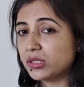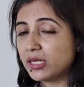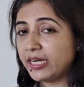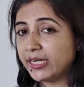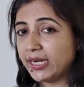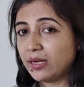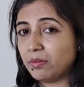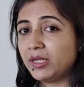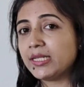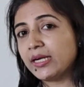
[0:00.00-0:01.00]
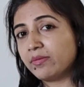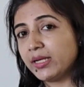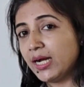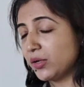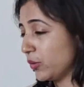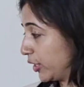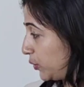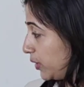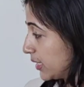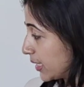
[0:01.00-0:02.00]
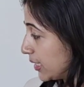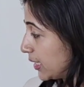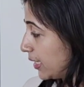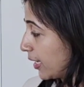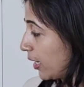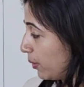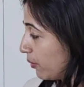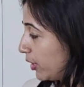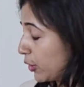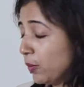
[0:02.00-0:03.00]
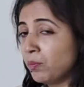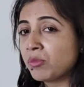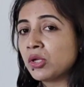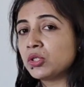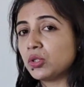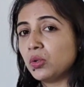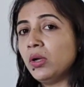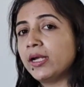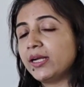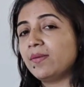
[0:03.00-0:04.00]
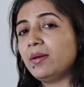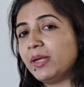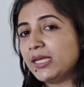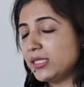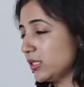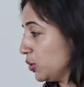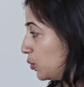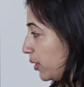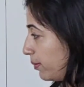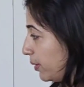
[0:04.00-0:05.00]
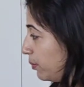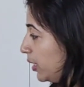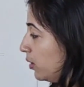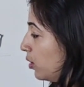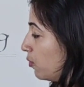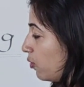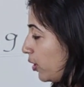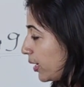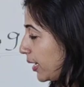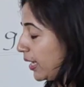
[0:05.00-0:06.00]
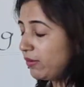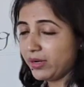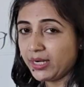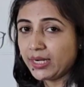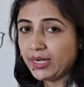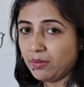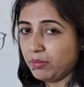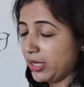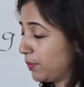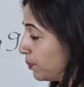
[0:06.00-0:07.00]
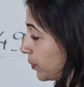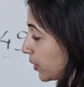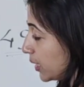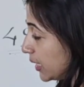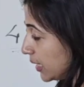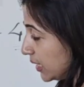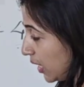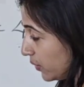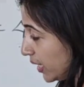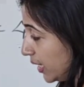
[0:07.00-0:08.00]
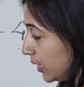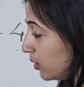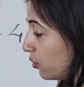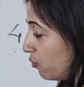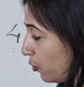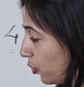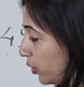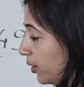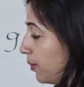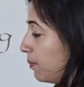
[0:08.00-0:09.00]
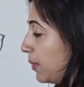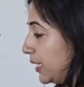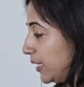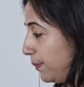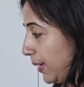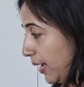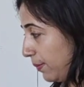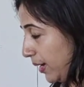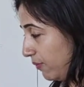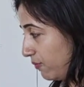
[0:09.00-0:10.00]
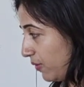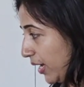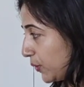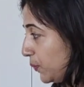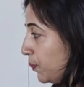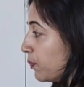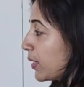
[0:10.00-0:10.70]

osculating number, that we are going to discuss in the coming video. So it will be easy to remember for every number. Now here 4 multiply by 5